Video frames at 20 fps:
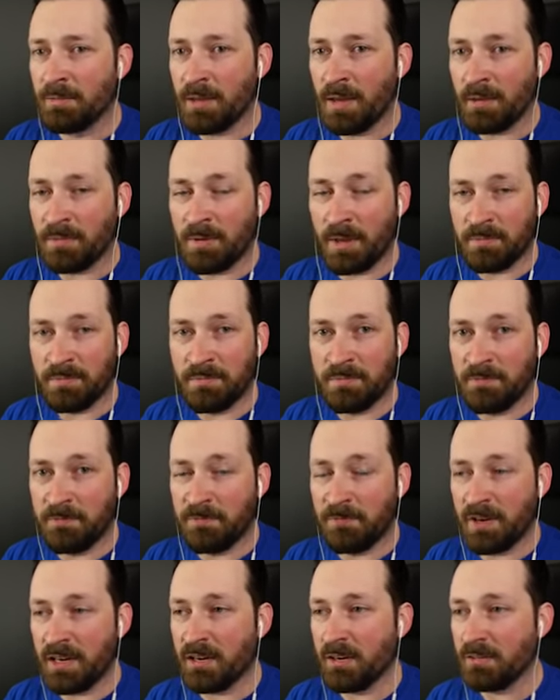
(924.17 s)
I, I
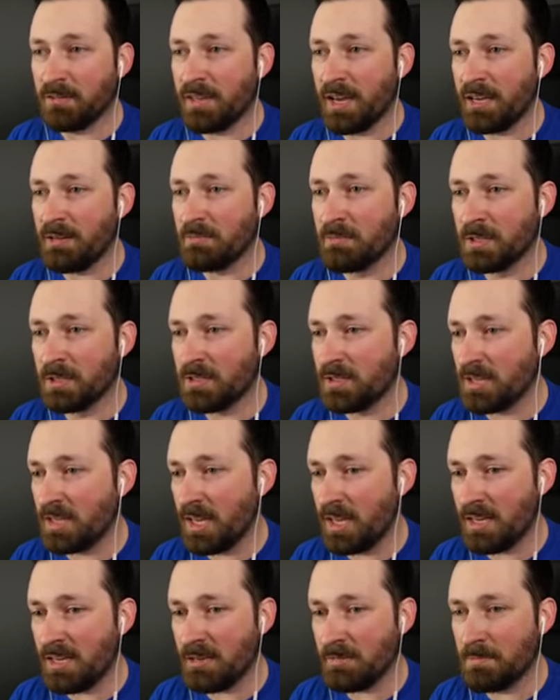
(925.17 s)
figured that much. It
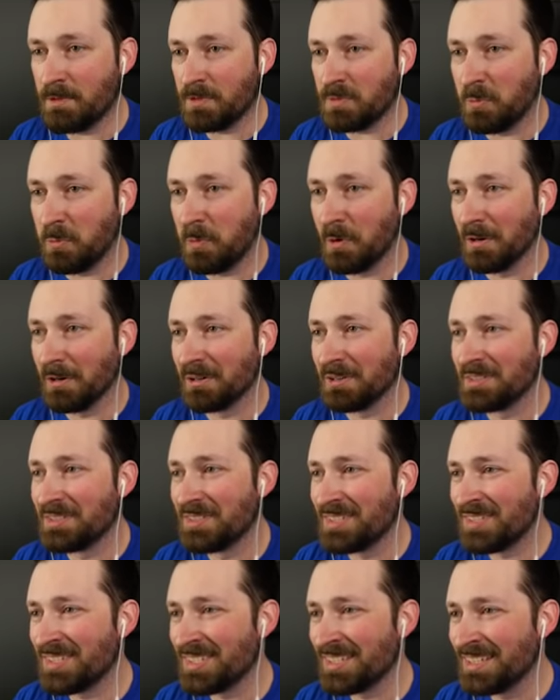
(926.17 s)
can't get much
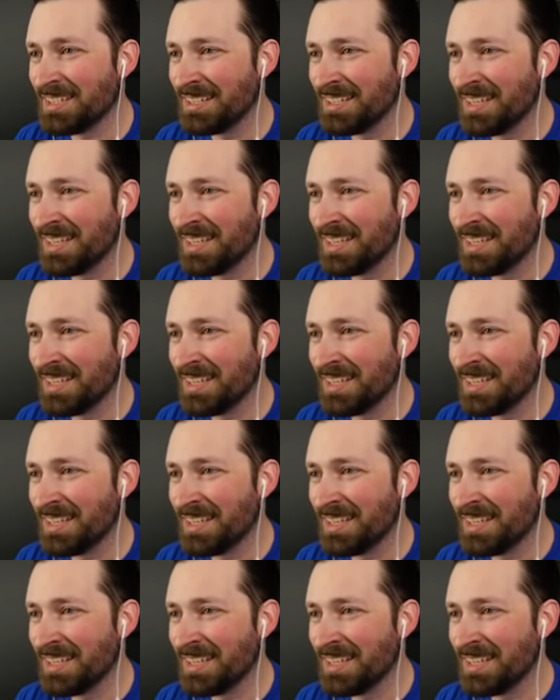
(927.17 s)
worse.